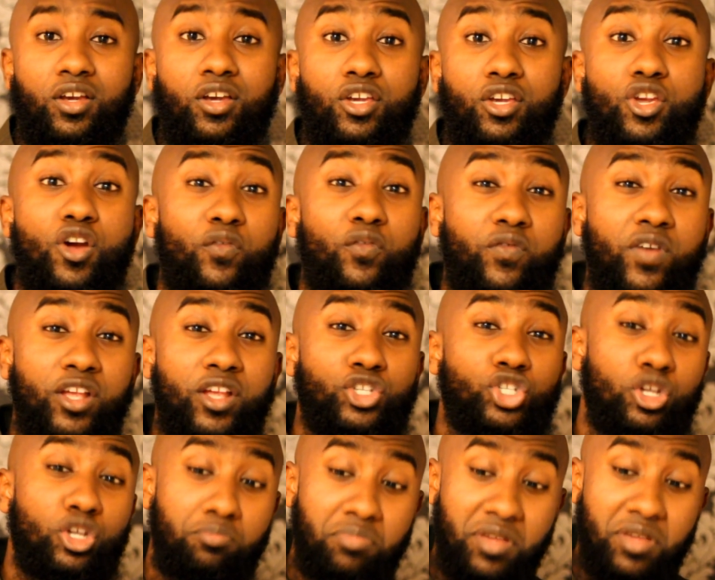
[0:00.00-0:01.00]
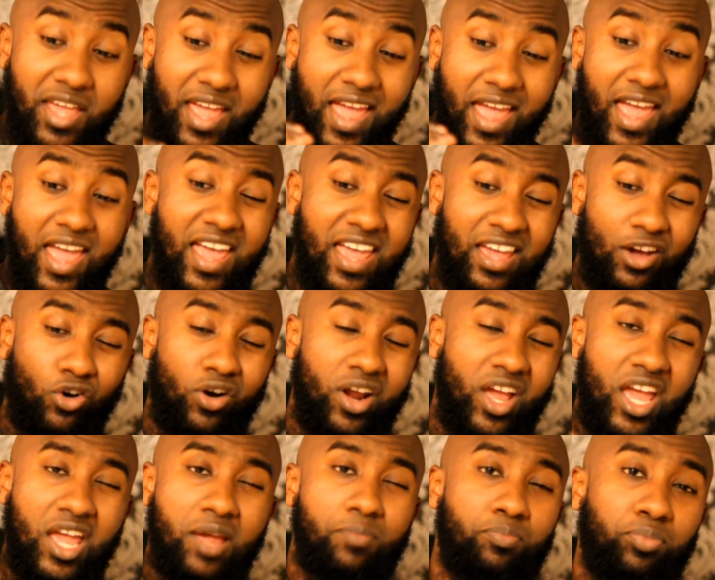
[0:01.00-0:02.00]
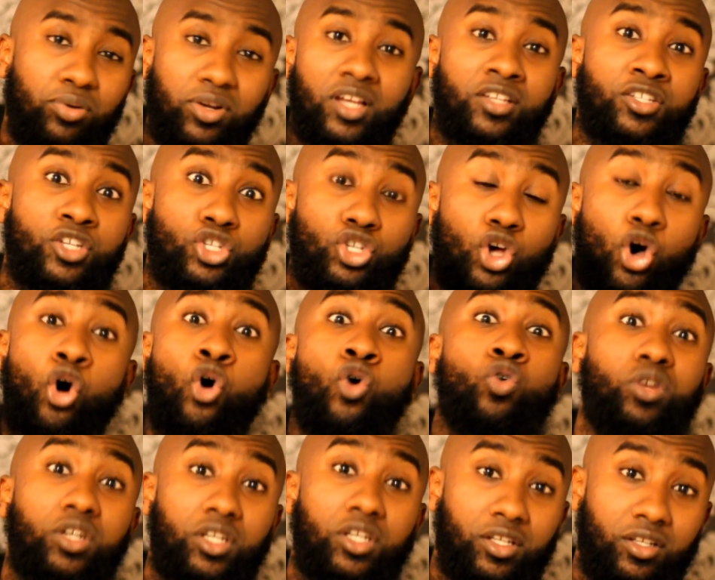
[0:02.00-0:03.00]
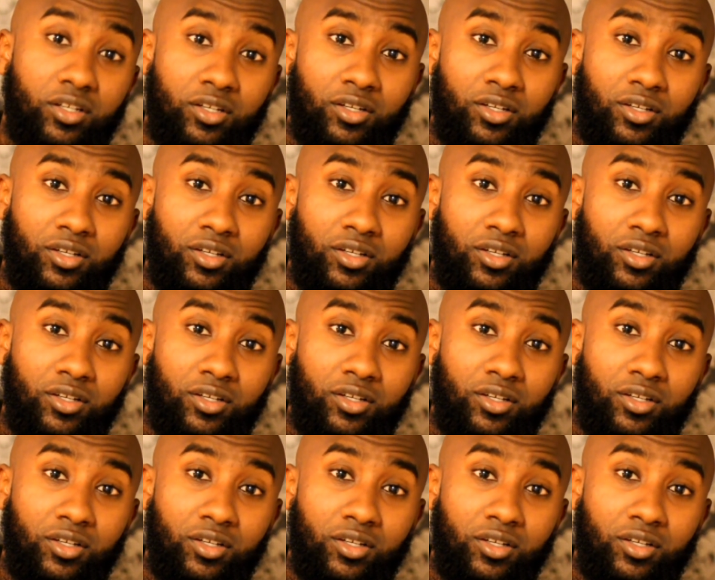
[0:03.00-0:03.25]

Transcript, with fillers: Your friends should be A or A pluses only.